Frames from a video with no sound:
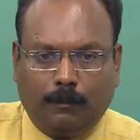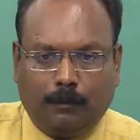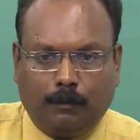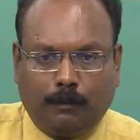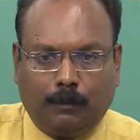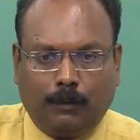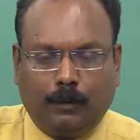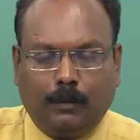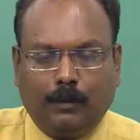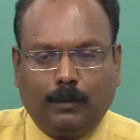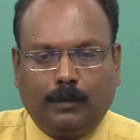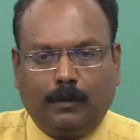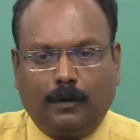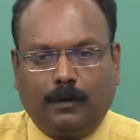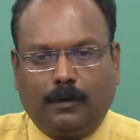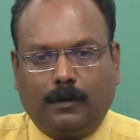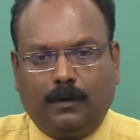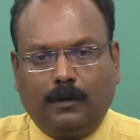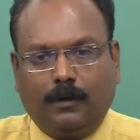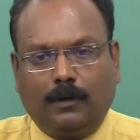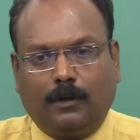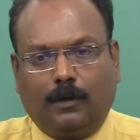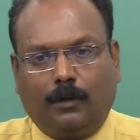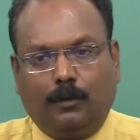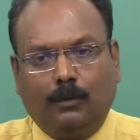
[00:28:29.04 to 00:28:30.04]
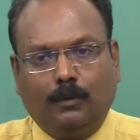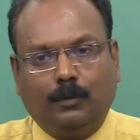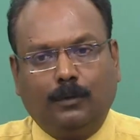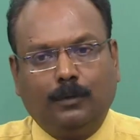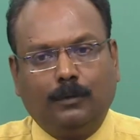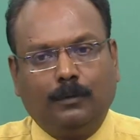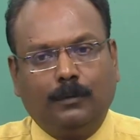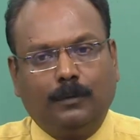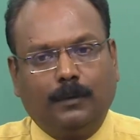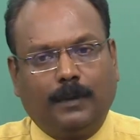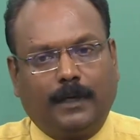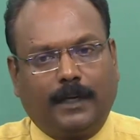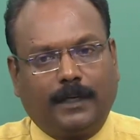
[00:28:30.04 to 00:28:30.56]
More on how
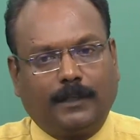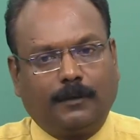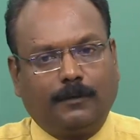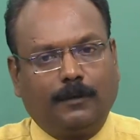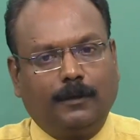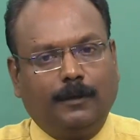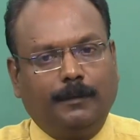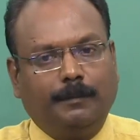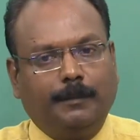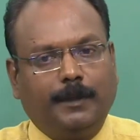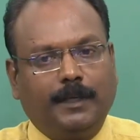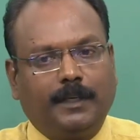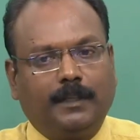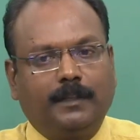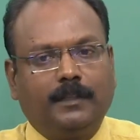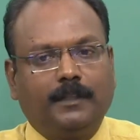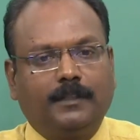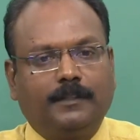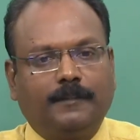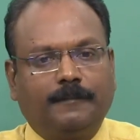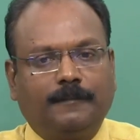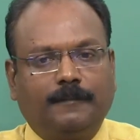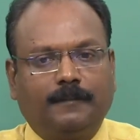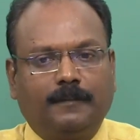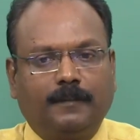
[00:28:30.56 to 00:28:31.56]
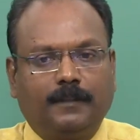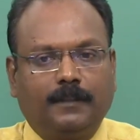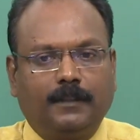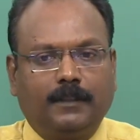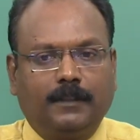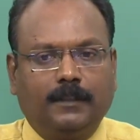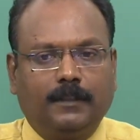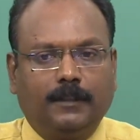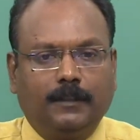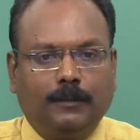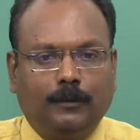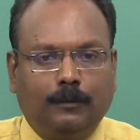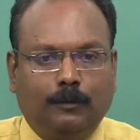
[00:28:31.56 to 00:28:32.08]
to actually make this
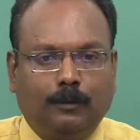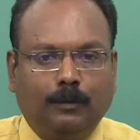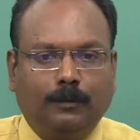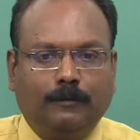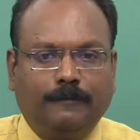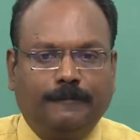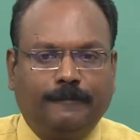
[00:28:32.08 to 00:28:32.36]
good